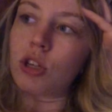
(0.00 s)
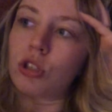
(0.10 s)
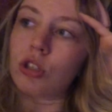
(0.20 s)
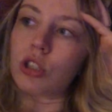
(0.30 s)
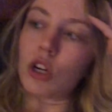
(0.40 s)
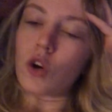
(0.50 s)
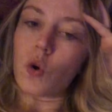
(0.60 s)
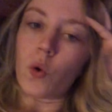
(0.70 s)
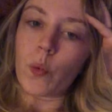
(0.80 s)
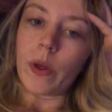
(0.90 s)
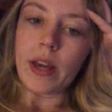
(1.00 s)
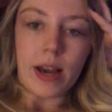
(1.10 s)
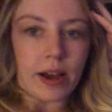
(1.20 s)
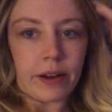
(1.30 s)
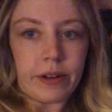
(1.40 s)
So
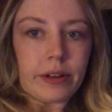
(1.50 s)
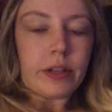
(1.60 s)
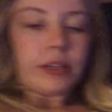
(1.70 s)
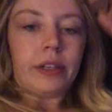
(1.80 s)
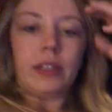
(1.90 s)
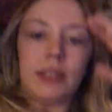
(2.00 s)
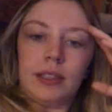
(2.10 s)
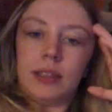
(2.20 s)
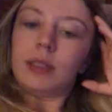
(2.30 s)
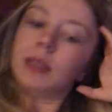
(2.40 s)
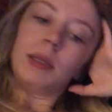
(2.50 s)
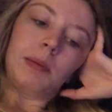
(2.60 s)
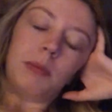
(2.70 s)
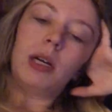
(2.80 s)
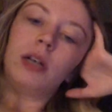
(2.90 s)
yeah.
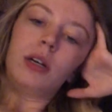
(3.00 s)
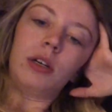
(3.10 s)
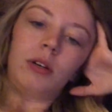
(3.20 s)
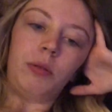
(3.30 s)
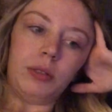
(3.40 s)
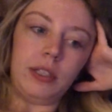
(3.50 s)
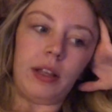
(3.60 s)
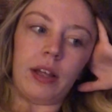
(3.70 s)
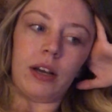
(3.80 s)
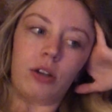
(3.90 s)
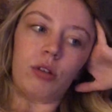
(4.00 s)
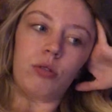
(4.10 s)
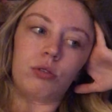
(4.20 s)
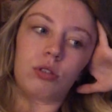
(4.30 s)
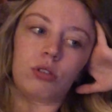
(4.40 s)
We'll see how that
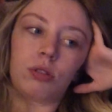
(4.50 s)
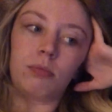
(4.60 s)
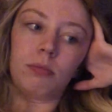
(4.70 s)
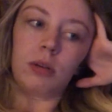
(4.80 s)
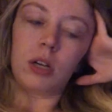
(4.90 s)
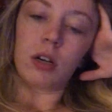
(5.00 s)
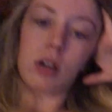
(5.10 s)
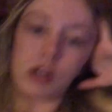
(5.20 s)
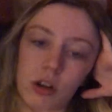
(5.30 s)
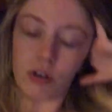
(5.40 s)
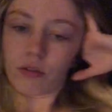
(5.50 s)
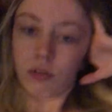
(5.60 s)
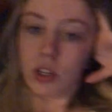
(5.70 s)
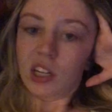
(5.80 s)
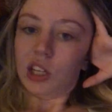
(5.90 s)
goes tomorrow.
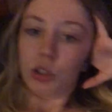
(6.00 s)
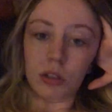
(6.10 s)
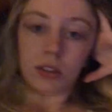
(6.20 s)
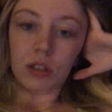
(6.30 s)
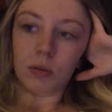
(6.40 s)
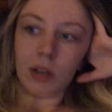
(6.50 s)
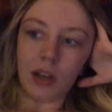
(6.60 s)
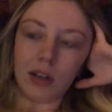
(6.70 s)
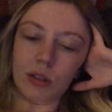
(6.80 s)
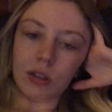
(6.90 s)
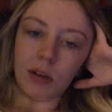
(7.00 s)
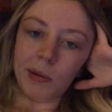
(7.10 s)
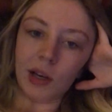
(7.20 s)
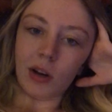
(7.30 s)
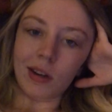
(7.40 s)
Just this weekend, it's gonna
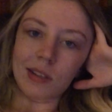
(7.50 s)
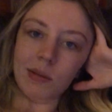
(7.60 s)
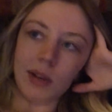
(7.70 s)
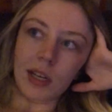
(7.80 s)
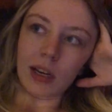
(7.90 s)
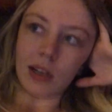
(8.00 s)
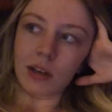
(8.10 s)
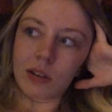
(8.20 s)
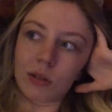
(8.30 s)
be a crazy weekend.